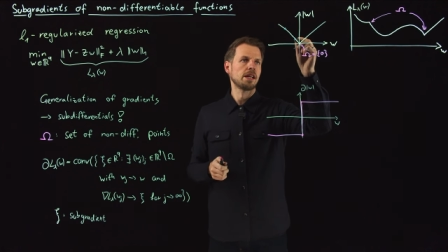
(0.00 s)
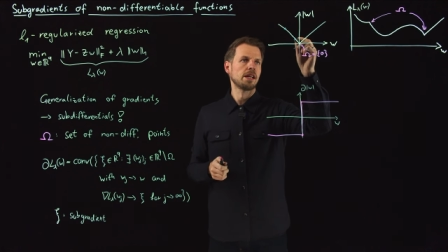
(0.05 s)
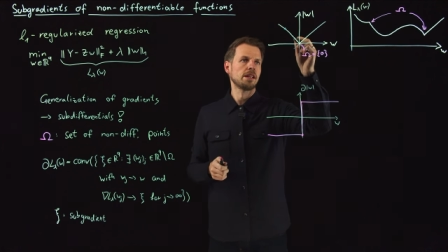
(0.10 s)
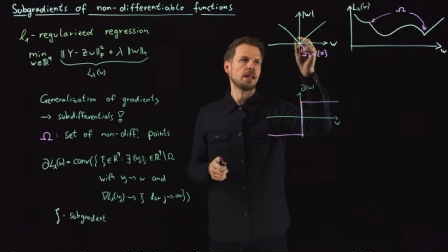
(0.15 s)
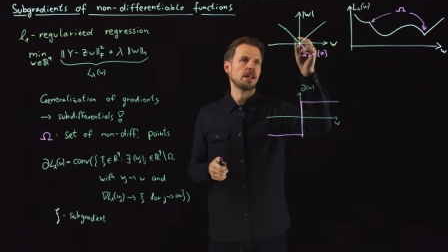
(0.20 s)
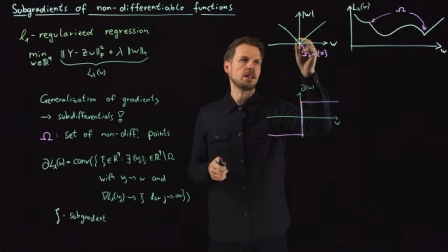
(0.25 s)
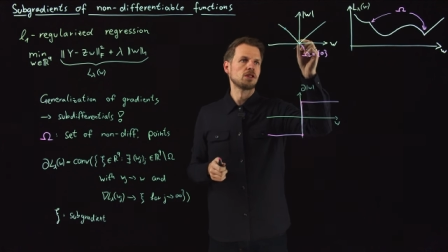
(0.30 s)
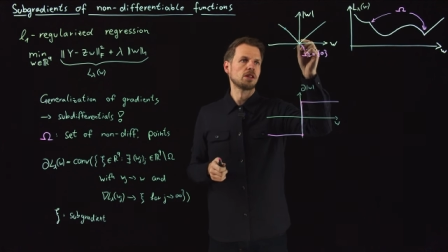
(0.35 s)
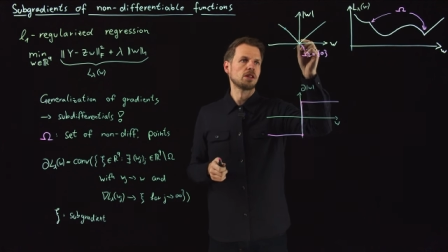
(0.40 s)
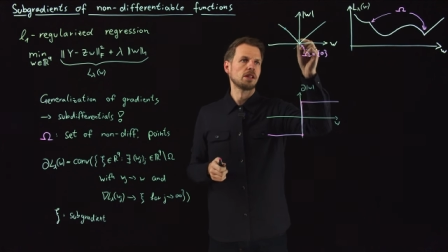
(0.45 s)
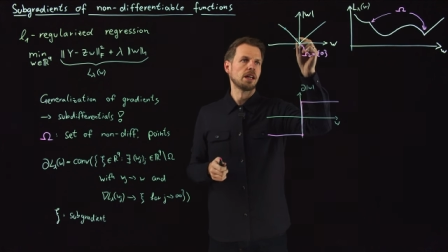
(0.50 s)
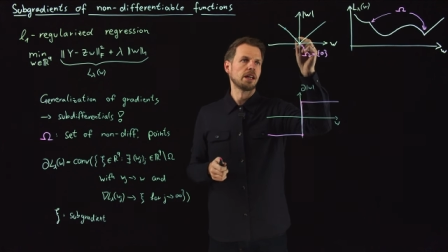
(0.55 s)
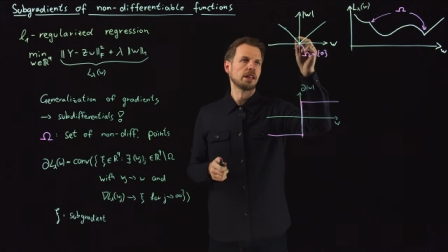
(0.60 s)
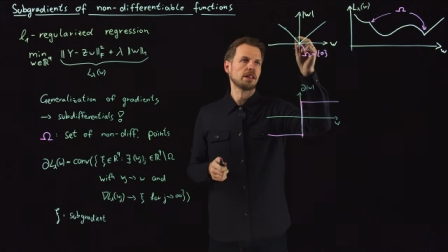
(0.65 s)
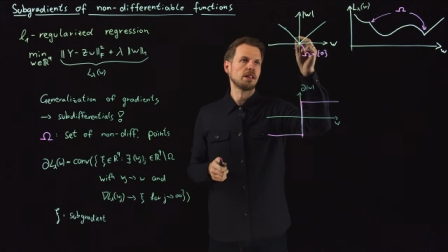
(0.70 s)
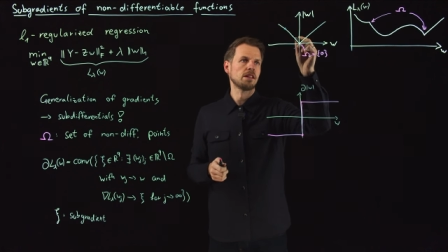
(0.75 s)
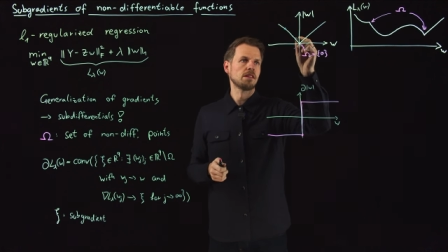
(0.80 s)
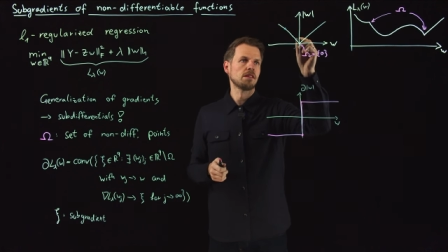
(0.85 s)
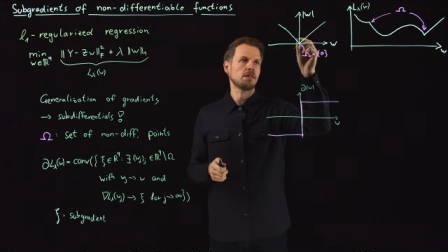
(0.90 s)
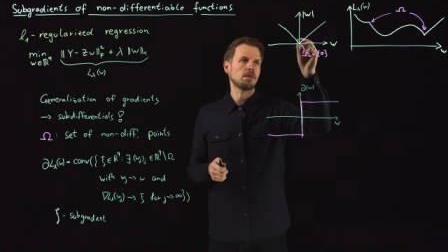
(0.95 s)
tangent like
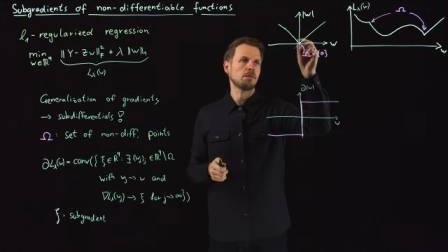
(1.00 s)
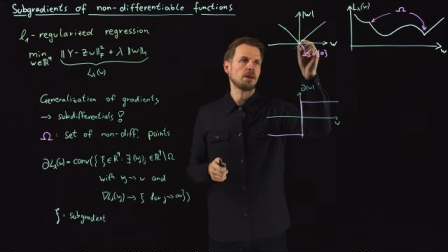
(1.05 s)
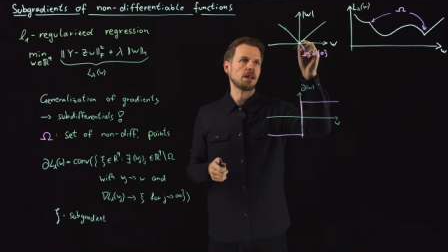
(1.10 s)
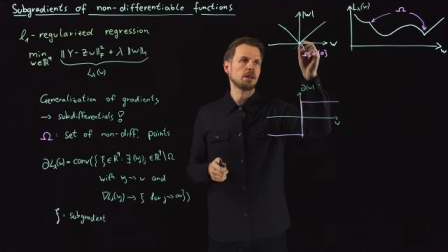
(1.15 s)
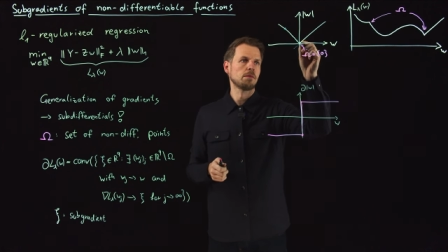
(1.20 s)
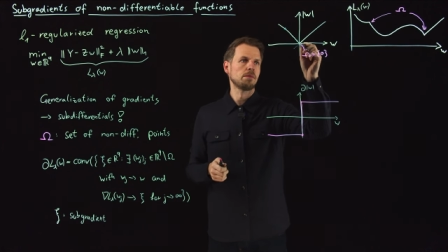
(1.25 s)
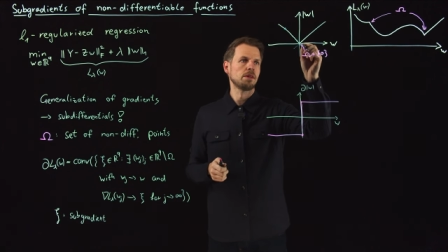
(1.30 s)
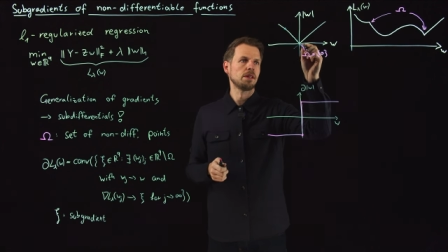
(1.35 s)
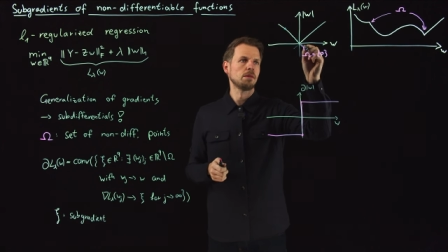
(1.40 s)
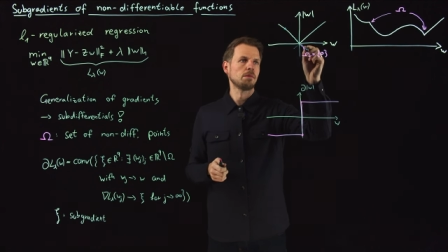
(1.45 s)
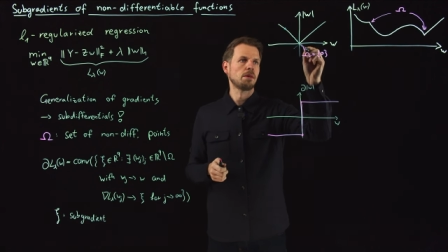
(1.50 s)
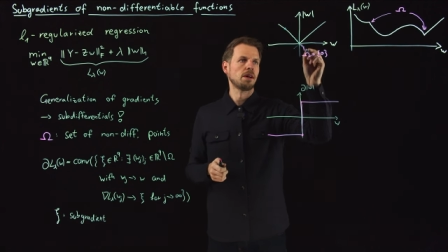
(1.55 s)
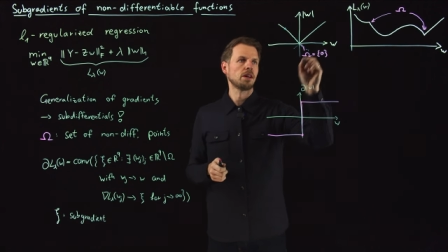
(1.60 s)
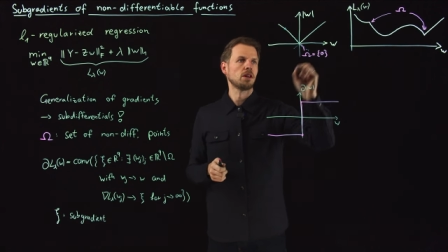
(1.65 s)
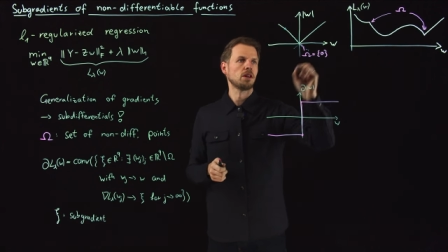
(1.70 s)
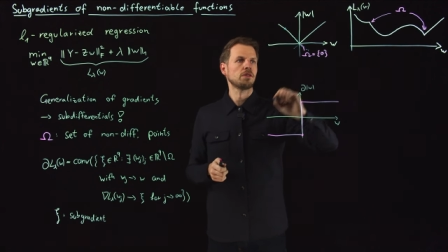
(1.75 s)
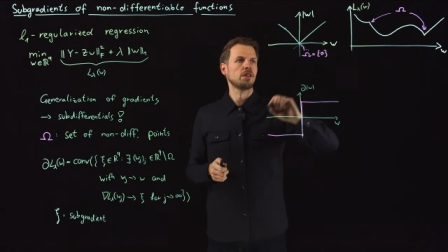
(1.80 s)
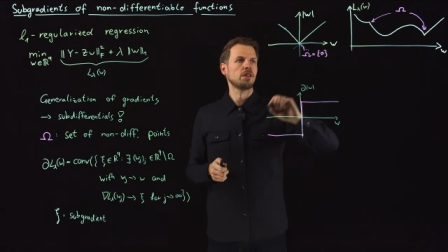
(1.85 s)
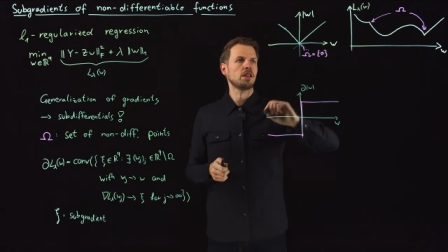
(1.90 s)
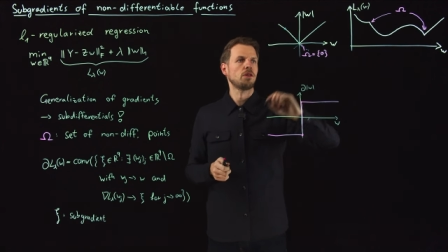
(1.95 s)
this might be a part
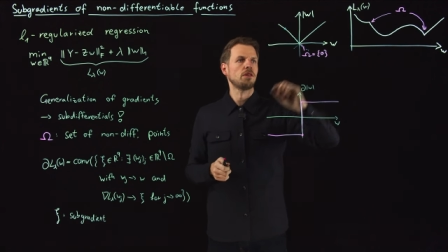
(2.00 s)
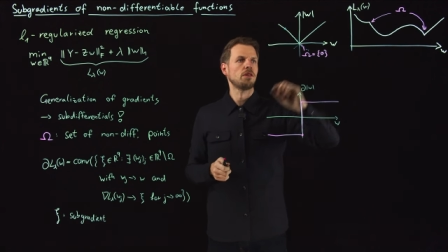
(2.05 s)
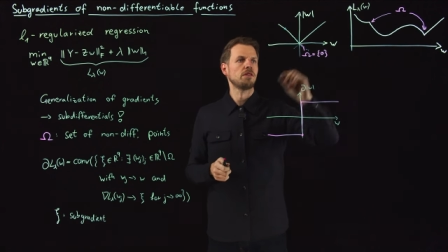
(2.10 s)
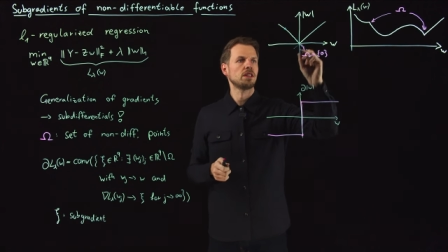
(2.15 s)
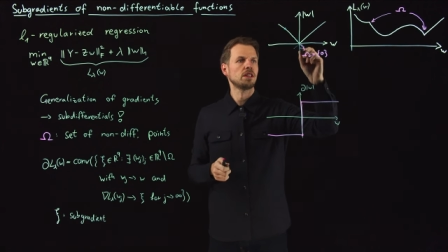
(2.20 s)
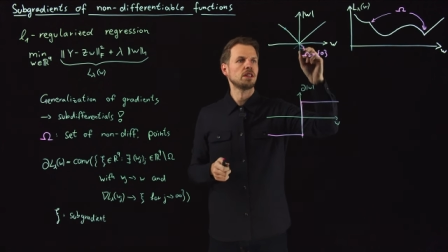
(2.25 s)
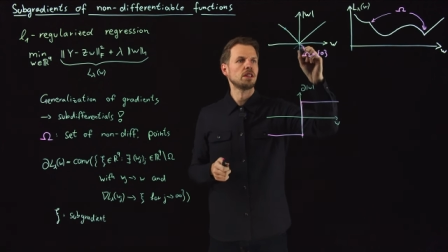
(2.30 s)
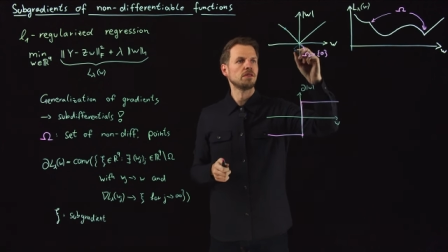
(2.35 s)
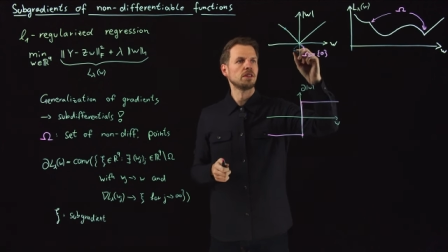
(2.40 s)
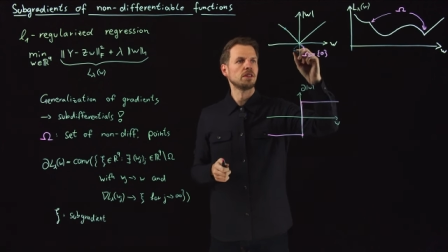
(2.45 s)
of the derivative, a